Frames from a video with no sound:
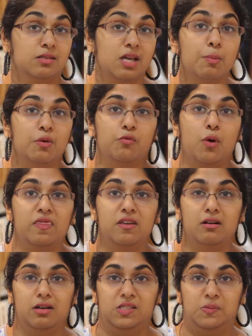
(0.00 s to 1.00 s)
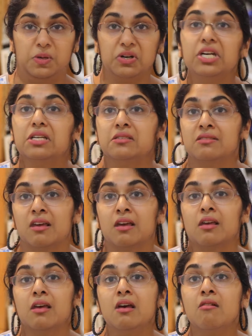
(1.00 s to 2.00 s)
some of what they're
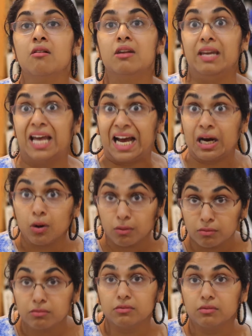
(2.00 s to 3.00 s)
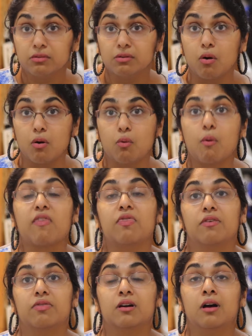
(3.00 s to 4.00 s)
experiencing now with
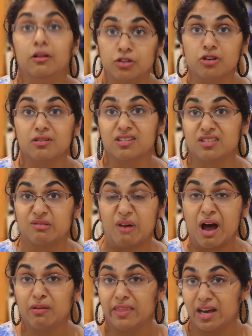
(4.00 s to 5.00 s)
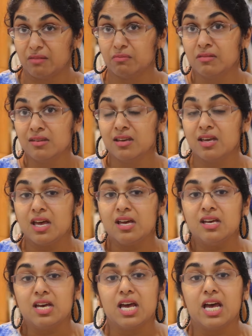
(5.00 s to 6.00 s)
the culture that's around them.
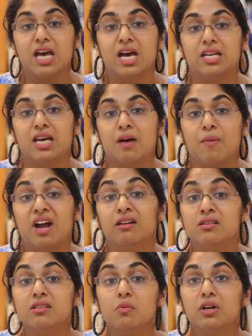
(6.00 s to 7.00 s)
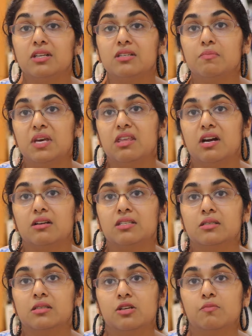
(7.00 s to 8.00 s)
And I also wanted to be there
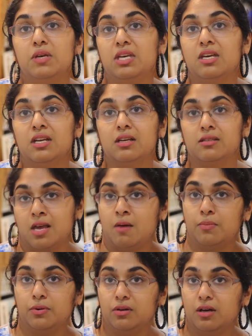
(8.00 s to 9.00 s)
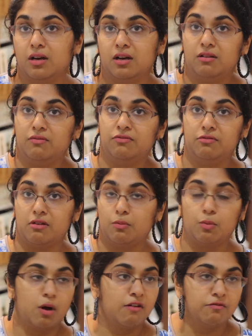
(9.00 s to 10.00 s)
to be an example
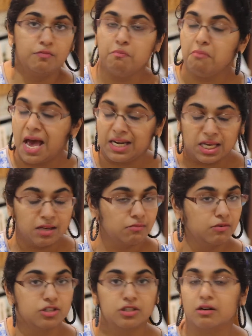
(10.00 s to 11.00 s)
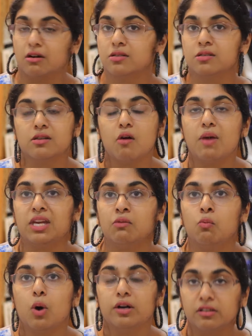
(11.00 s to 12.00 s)
of many, which there are so many
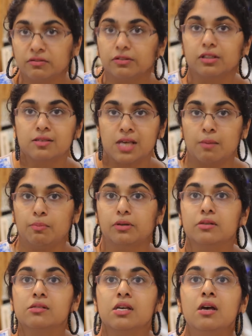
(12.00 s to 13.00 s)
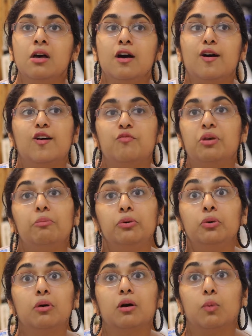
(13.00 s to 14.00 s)
wonderful examples, of
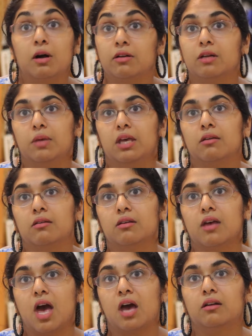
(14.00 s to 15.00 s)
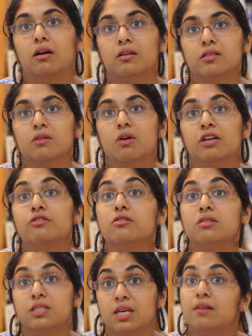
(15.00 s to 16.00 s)
people who are welcoming and also
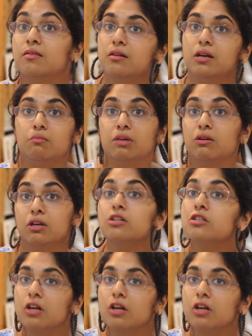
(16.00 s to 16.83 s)
understand their immigrant